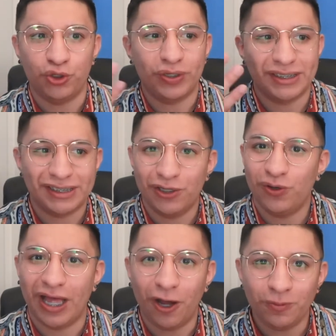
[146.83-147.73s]
You can
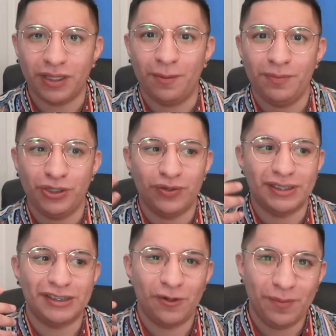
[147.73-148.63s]
still help them. You
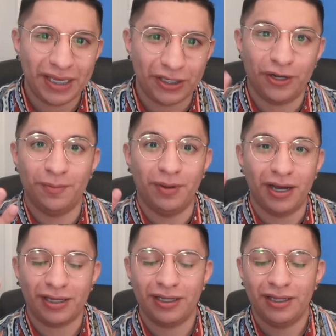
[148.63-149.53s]
can still make your
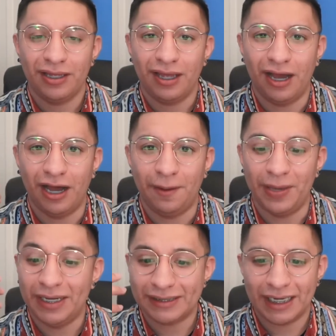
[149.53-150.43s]
buck. And
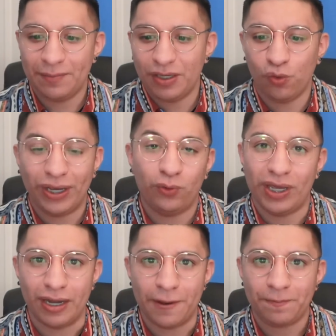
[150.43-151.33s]
it's going to be a
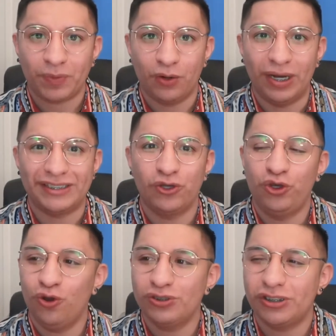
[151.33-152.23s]
win-win, right? So
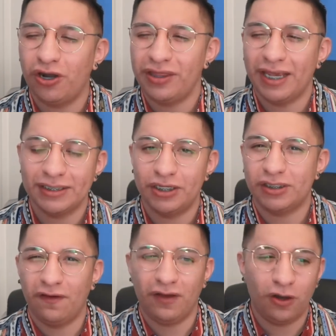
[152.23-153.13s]
don't start thinking to
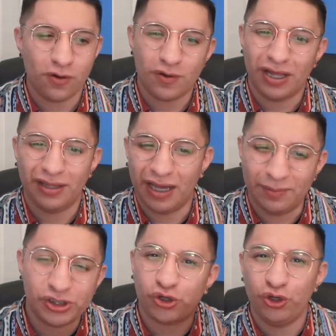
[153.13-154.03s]
yourself, oh,
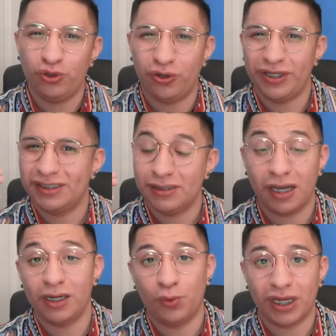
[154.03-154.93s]
I'm screwed, or this is
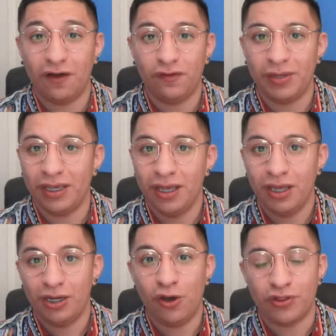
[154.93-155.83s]
not going to work out for me.
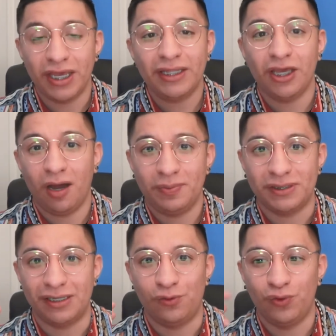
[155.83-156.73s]
No, think the
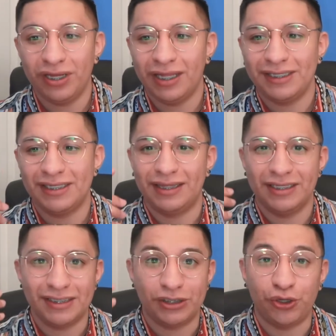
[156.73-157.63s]
opposite. Realize that
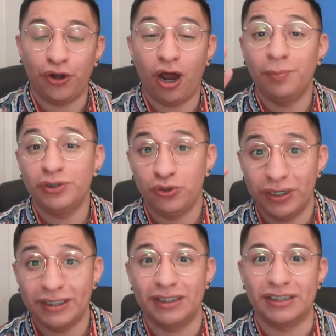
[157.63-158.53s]
this is your
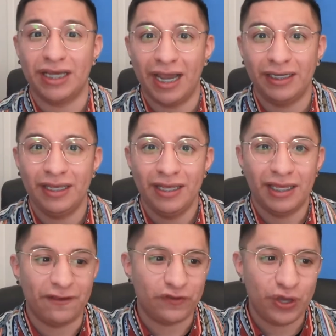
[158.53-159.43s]
opportunity to shine.
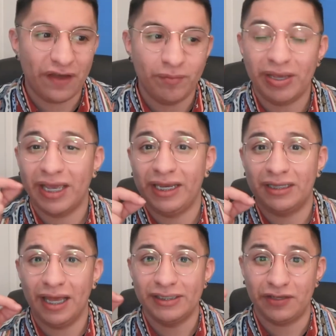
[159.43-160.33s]
If you haven't been getting
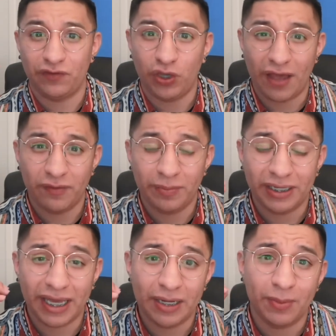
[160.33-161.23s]
clients, if you haven't
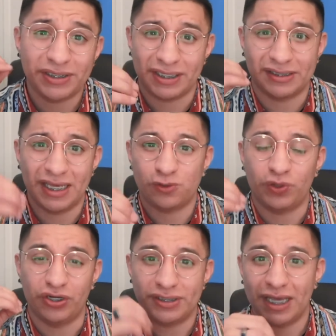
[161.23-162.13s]
been getting much success
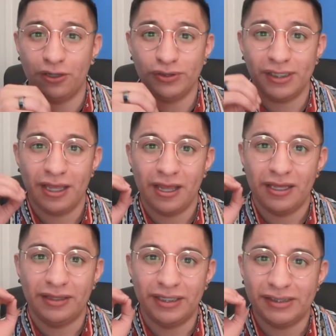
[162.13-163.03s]
with your sales,
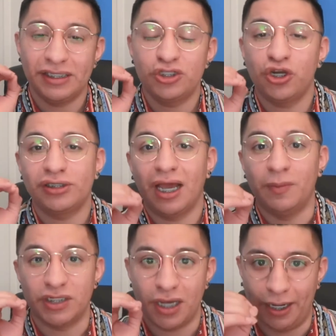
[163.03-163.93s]
this is your
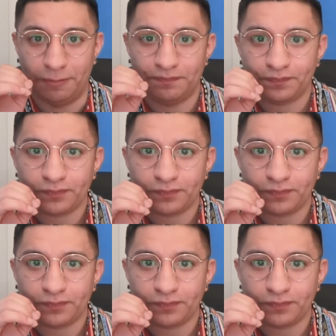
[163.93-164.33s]
time to shine.